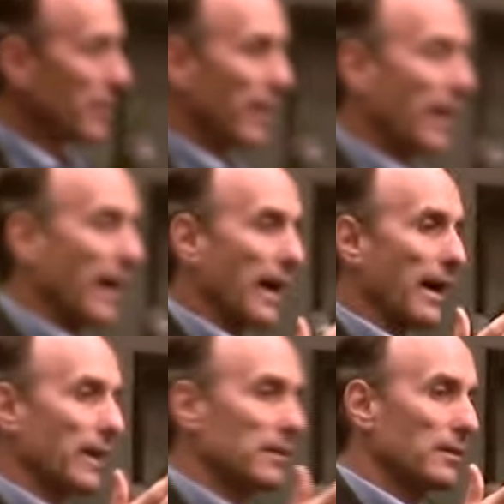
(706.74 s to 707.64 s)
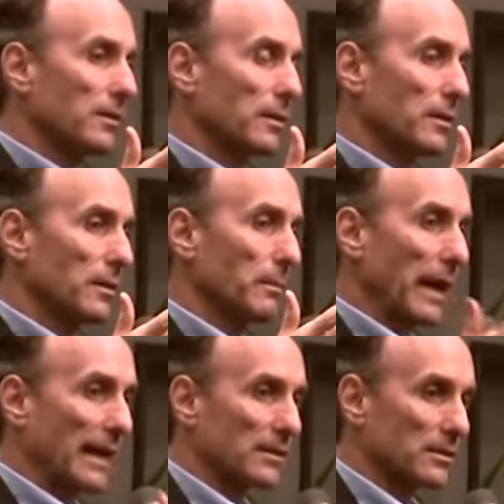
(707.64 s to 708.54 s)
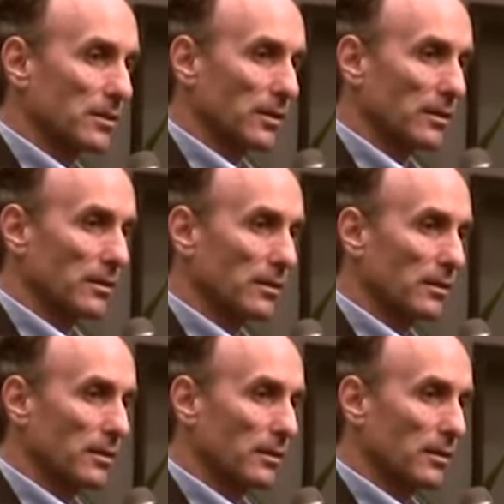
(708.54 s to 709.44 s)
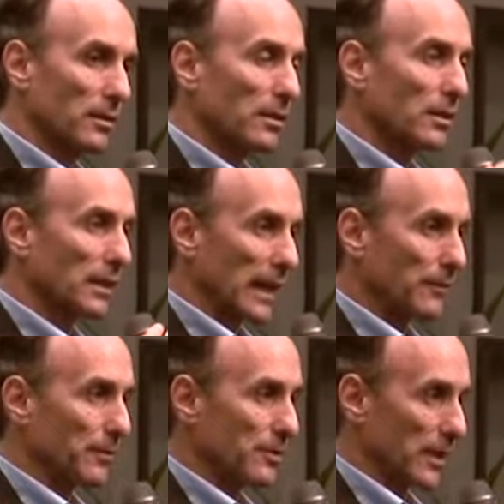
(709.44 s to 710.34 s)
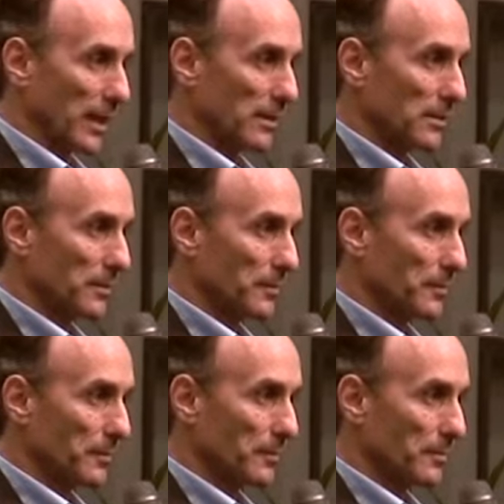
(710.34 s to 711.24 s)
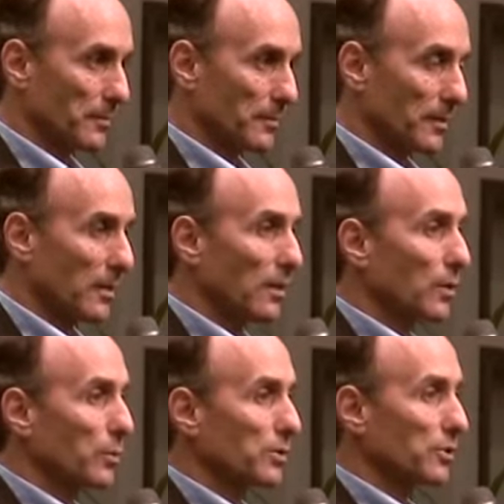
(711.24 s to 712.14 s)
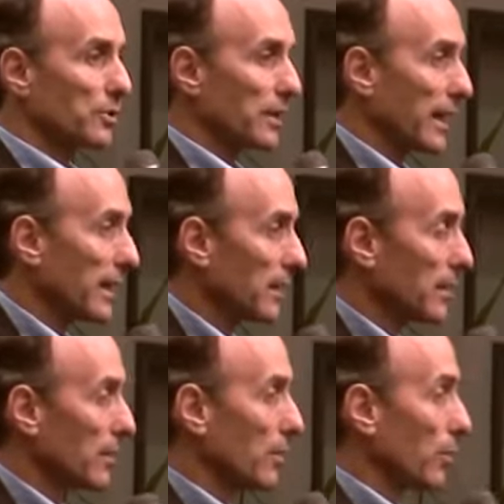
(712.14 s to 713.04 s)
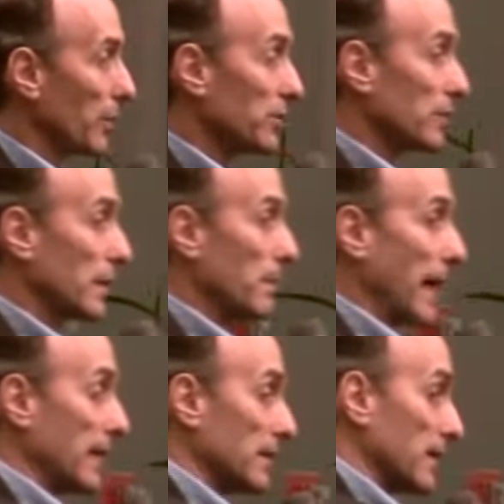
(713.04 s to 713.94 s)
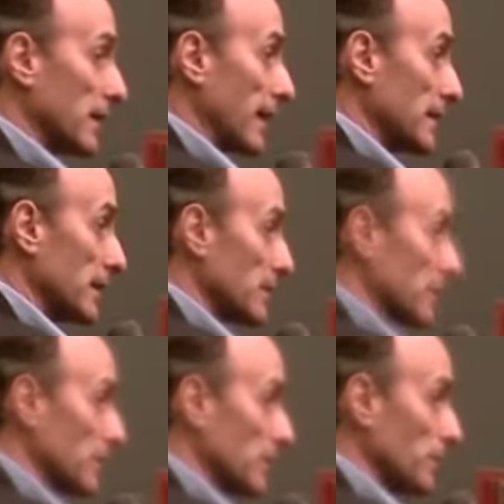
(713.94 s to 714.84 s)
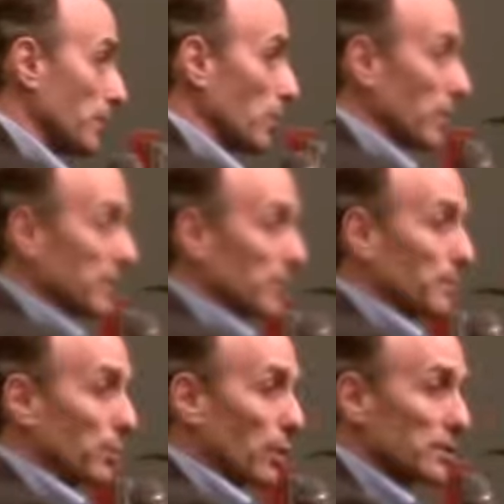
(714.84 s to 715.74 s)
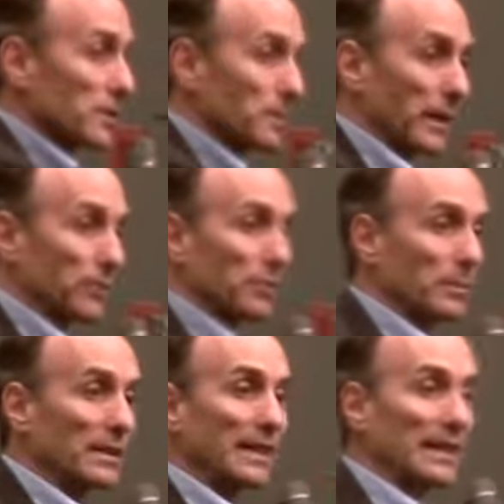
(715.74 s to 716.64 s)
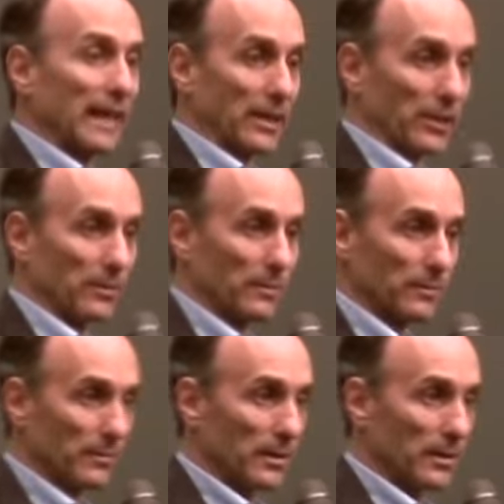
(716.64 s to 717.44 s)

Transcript: They had patented glyphosate, which is a, originally patented in 1964 as a broad spectrum chelator.